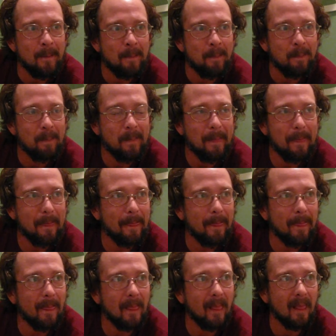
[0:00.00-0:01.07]

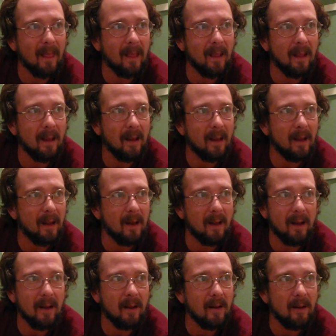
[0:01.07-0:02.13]

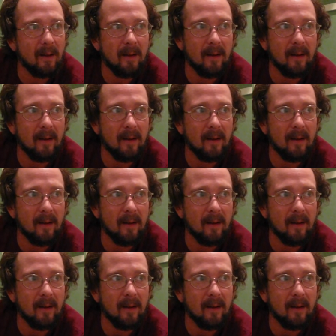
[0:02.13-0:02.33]
(silence)